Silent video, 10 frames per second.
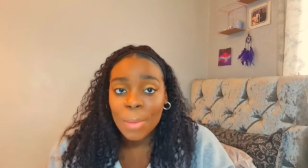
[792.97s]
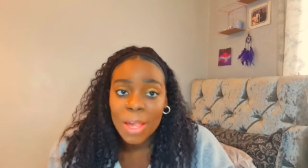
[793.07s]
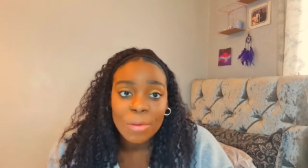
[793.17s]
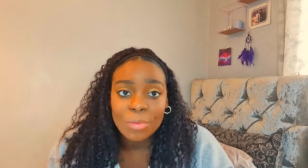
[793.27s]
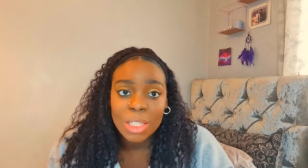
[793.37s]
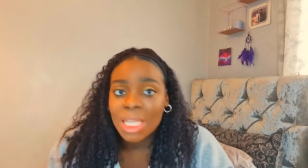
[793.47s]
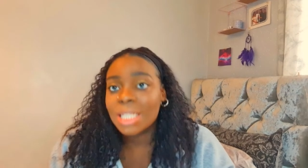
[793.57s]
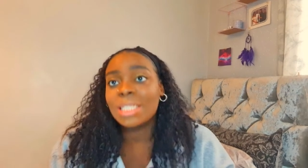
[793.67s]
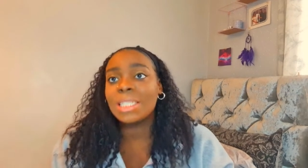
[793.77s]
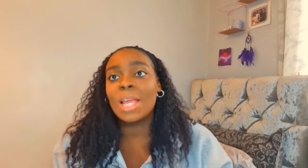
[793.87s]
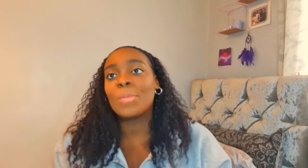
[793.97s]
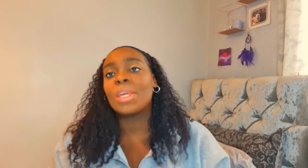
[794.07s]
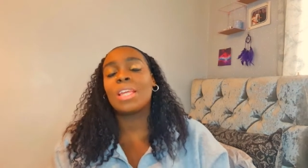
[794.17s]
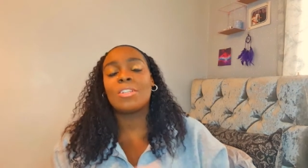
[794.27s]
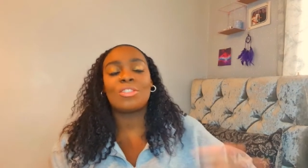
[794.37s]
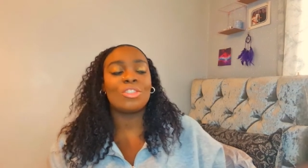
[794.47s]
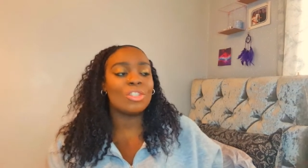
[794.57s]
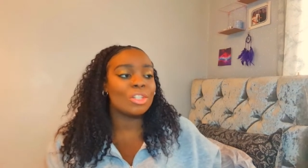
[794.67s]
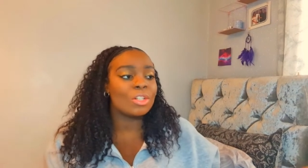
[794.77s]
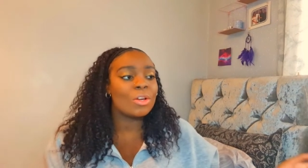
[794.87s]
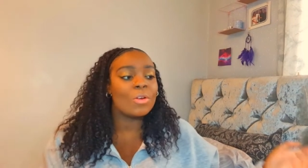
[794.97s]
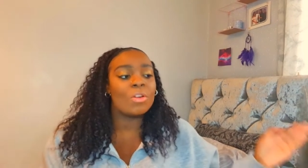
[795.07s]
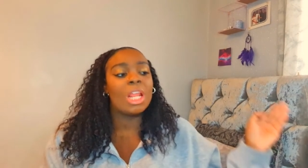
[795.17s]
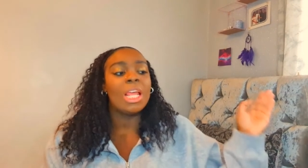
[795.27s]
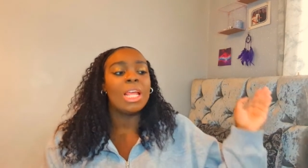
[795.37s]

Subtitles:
paid for this. Yeah, we get the student loan.